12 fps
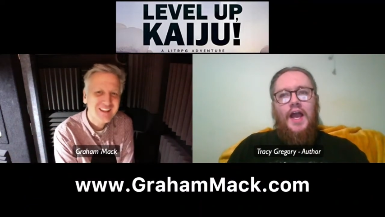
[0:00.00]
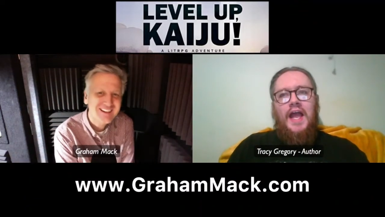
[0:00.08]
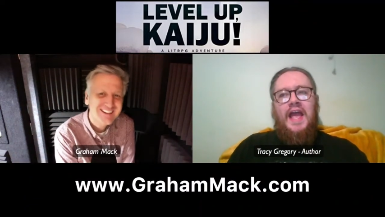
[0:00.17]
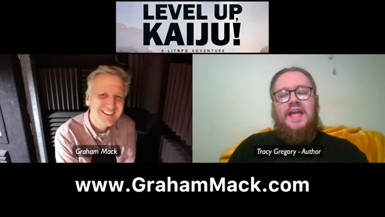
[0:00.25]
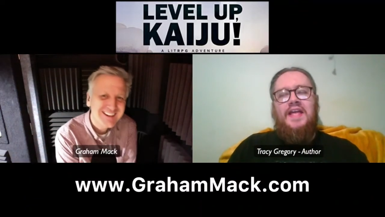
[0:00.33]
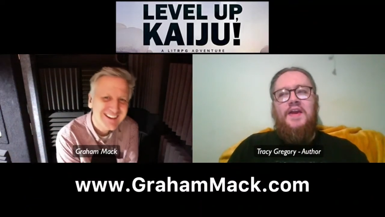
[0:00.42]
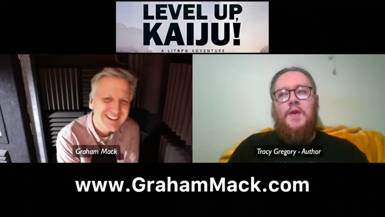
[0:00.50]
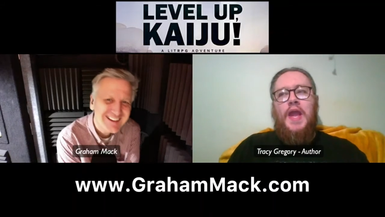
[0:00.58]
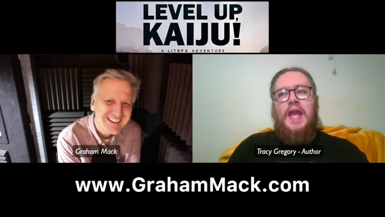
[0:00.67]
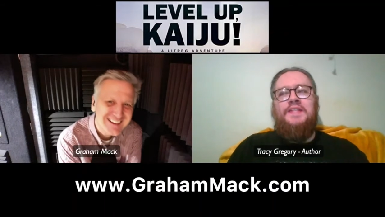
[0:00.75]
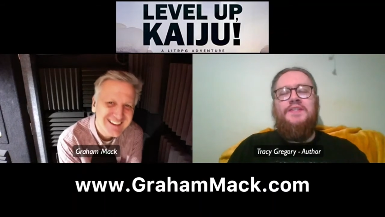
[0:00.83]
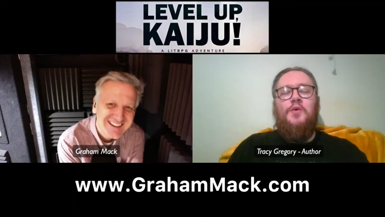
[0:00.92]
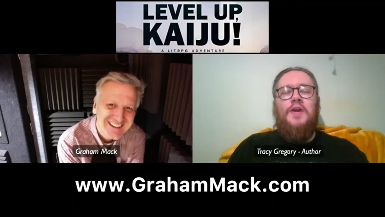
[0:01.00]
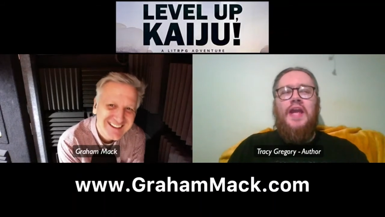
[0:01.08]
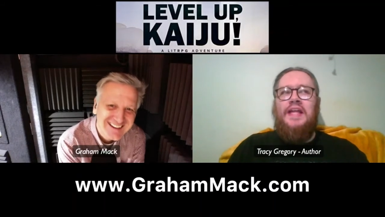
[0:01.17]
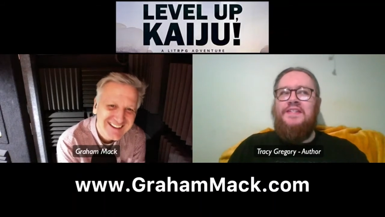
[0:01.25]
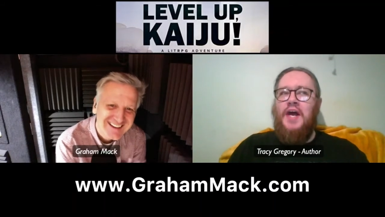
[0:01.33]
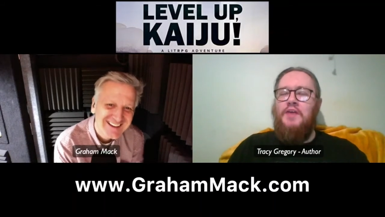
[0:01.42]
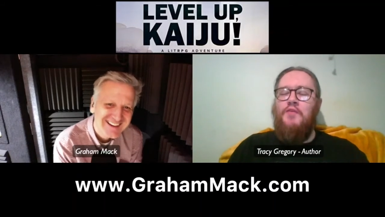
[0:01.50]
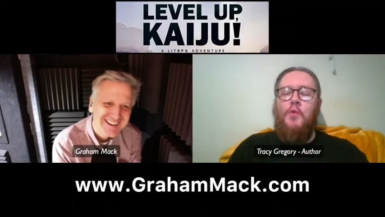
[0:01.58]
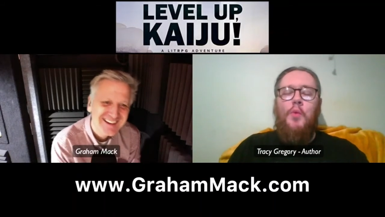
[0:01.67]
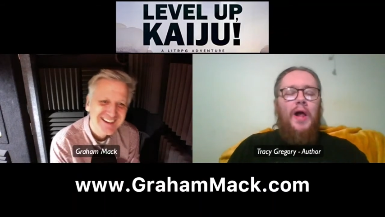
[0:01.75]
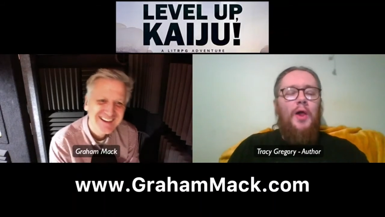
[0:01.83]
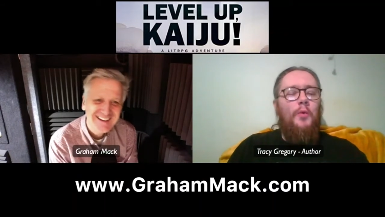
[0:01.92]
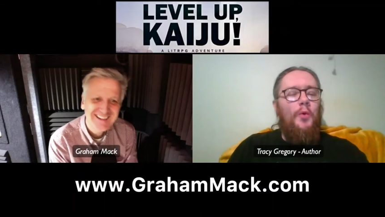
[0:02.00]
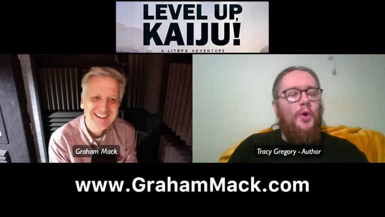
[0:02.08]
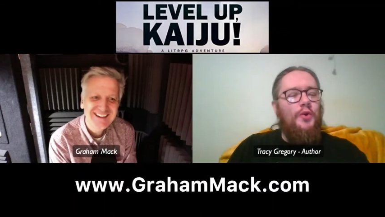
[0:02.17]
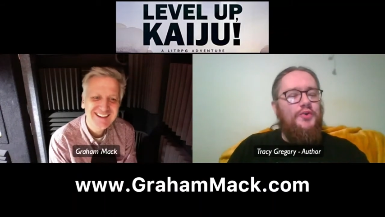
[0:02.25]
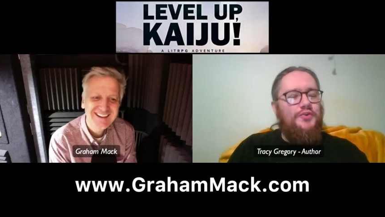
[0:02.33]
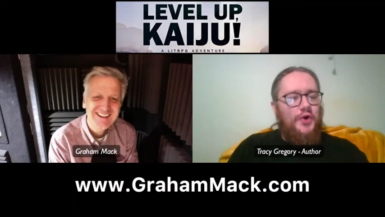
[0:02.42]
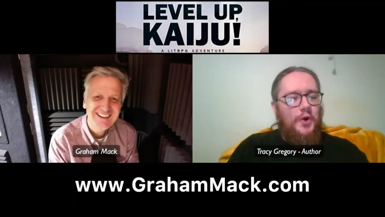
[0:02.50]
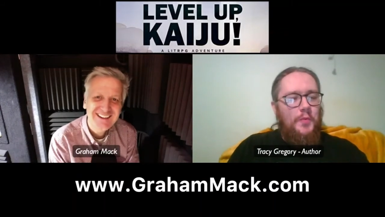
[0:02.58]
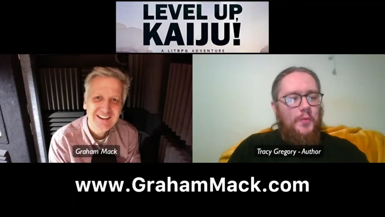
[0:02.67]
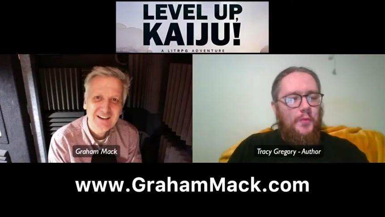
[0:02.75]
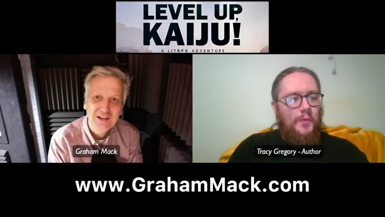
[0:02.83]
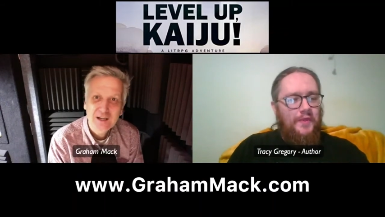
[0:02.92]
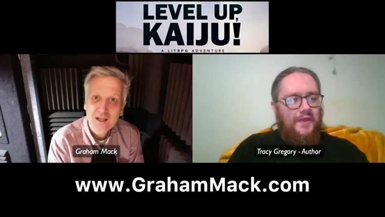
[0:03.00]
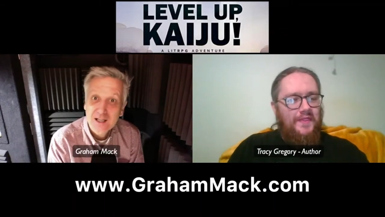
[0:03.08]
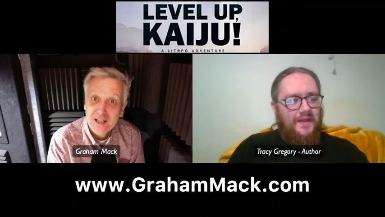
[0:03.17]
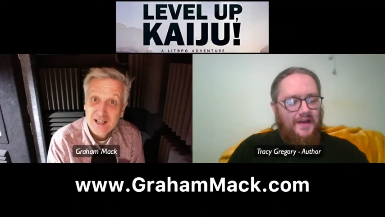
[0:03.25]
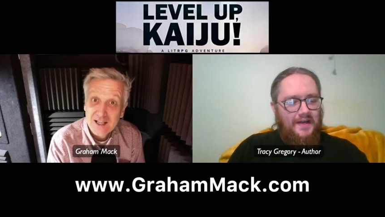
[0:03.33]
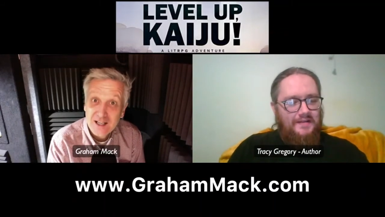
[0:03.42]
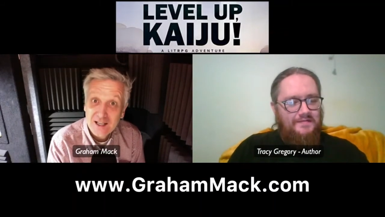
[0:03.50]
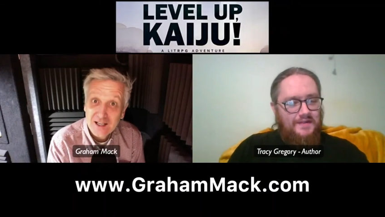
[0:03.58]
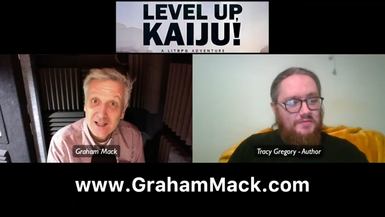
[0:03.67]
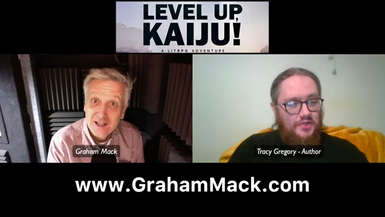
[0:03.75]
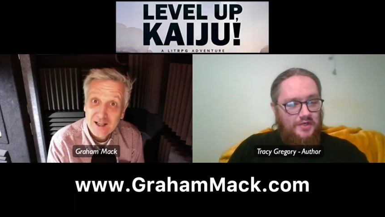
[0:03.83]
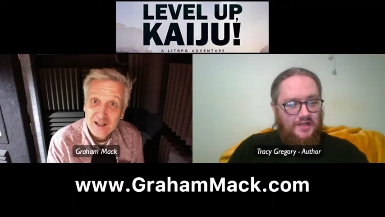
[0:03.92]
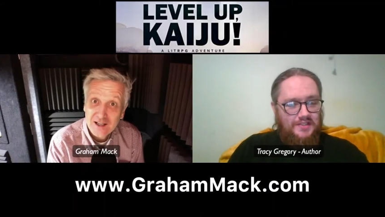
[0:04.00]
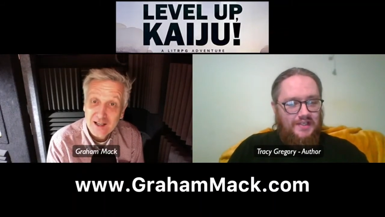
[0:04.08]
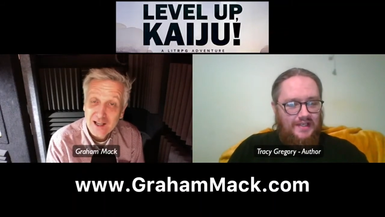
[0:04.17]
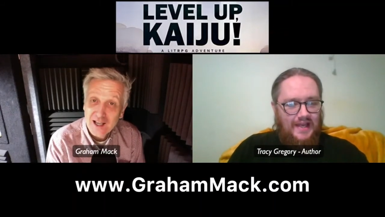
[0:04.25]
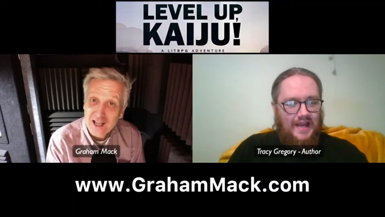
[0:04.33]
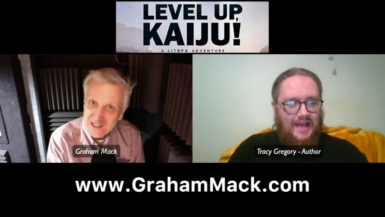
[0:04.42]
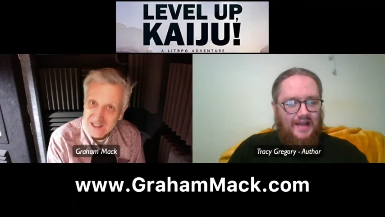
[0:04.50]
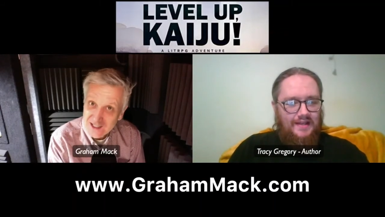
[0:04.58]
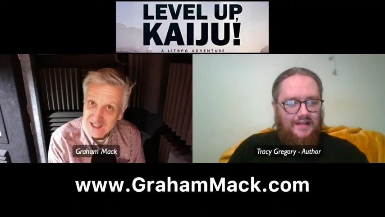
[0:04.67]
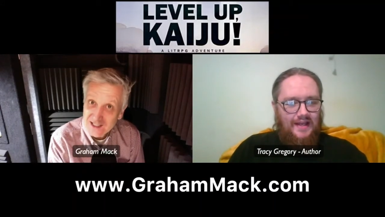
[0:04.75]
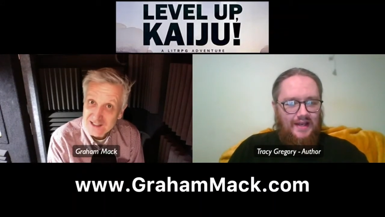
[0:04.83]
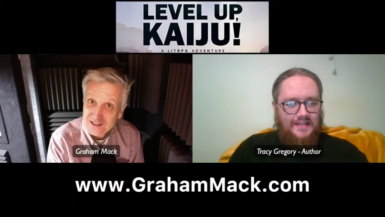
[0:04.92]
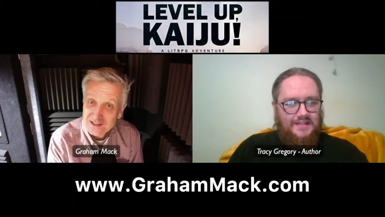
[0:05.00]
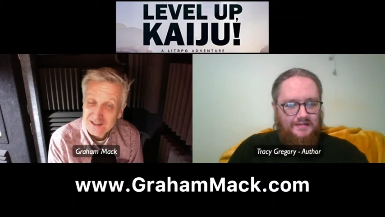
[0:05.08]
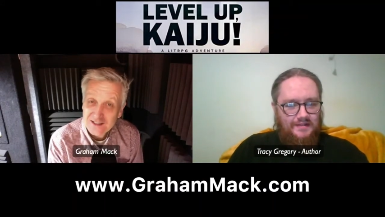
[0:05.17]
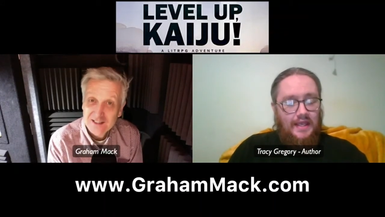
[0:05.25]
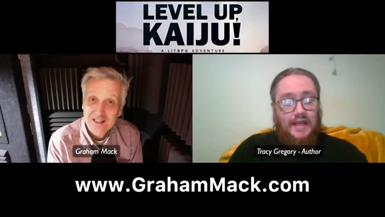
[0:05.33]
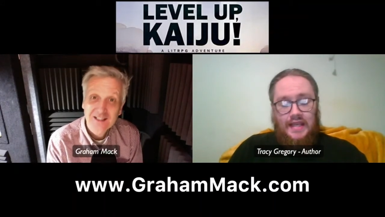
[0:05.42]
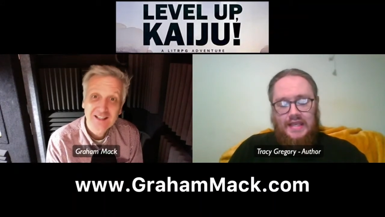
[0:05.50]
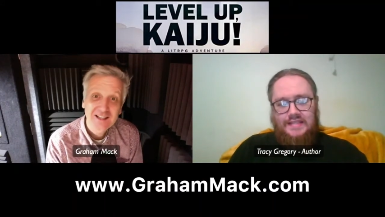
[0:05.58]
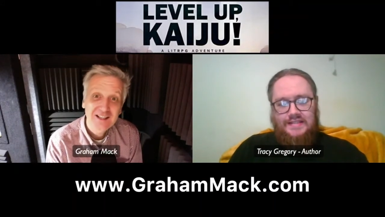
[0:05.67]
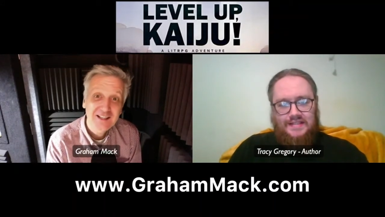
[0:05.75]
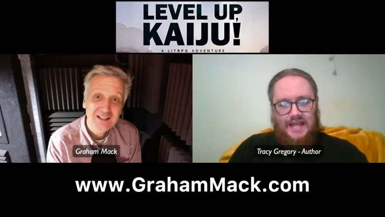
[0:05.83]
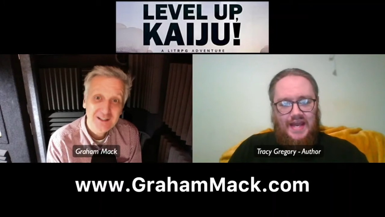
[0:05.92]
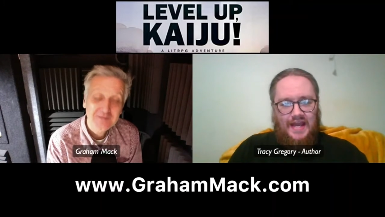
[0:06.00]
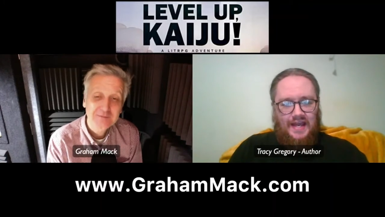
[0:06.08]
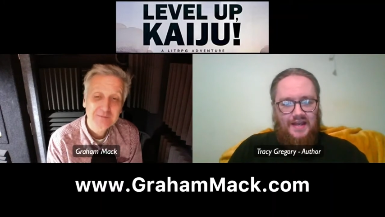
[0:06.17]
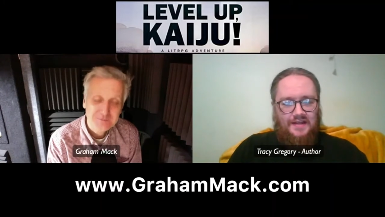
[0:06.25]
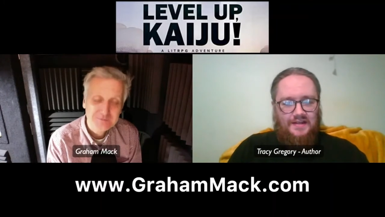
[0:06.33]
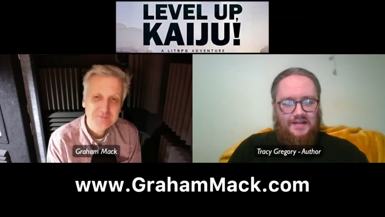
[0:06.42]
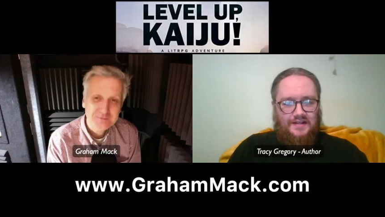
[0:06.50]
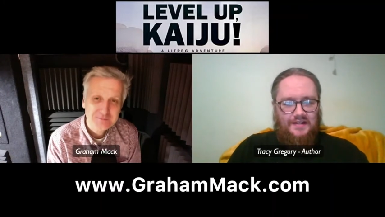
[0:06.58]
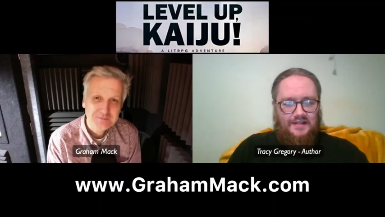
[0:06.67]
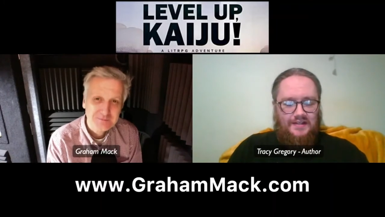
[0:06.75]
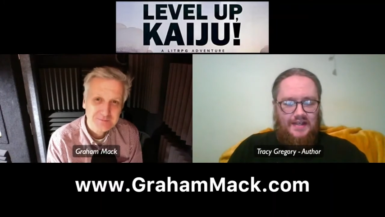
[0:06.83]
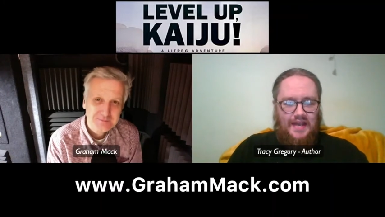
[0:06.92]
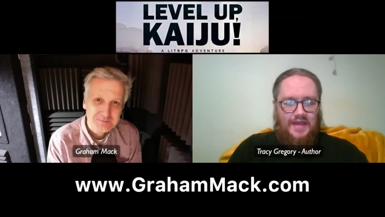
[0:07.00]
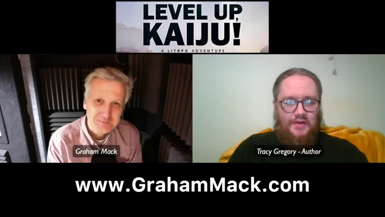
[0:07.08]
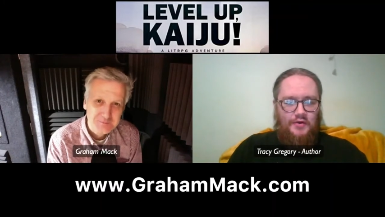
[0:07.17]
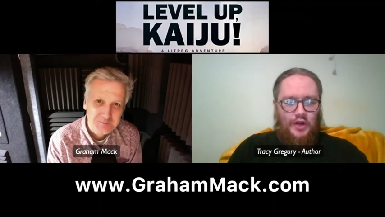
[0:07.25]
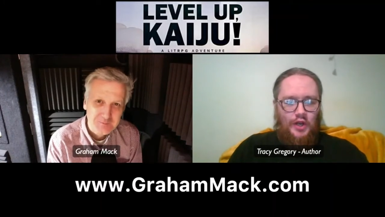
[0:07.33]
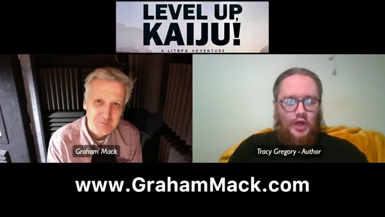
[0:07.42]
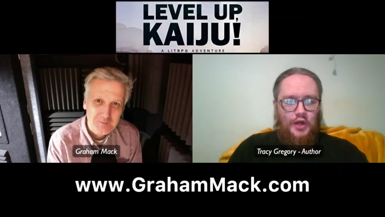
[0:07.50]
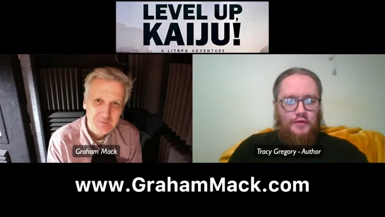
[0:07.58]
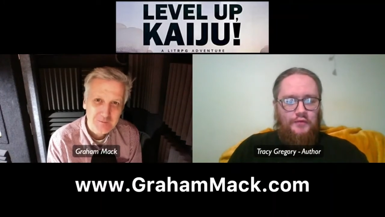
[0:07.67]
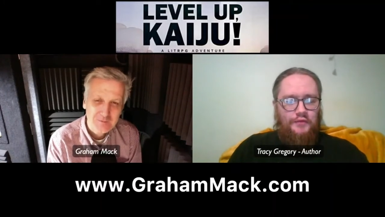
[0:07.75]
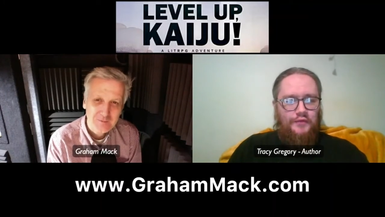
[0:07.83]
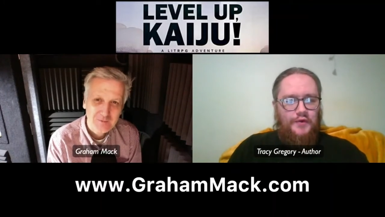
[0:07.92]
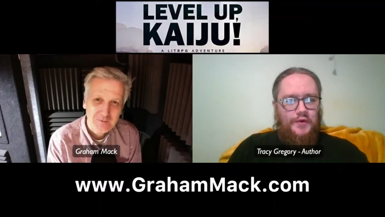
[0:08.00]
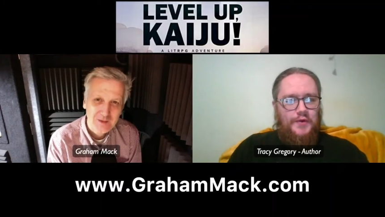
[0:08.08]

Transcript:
Speaker 1: It it's a, it's kind of a well worn trope within the kind of subgenre. Actually, yeah, is it? Yeah, it is. Yeah, yeah. There are a lot of